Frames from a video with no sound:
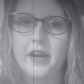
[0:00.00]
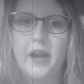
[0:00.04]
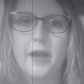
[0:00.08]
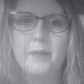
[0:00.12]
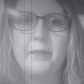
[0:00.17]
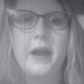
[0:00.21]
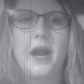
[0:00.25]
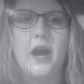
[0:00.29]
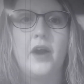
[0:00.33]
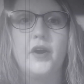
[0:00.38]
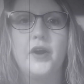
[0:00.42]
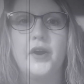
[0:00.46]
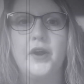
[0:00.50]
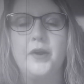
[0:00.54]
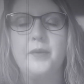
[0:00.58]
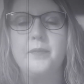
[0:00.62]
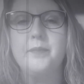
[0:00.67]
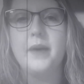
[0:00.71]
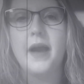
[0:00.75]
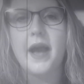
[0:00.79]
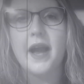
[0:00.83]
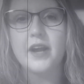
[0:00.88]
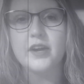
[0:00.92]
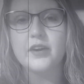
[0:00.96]
about her
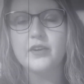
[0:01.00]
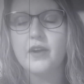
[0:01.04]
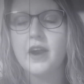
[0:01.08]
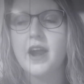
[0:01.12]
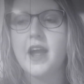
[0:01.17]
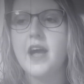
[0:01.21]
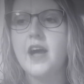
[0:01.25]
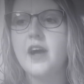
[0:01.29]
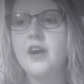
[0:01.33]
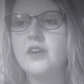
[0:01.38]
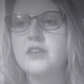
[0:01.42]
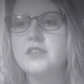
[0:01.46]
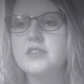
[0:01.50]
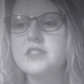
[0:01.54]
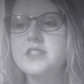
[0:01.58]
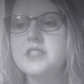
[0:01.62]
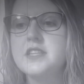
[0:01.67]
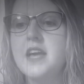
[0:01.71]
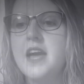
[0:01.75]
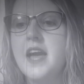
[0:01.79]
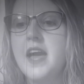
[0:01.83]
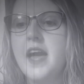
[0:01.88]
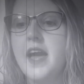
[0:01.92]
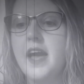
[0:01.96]
background
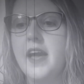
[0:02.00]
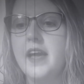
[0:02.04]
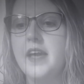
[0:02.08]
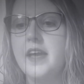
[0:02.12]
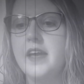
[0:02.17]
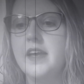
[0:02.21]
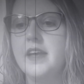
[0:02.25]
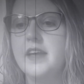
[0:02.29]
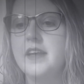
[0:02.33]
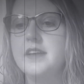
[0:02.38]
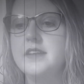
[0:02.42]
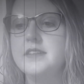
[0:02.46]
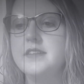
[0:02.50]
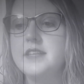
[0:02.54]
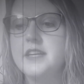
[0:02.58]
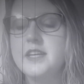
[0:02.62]
and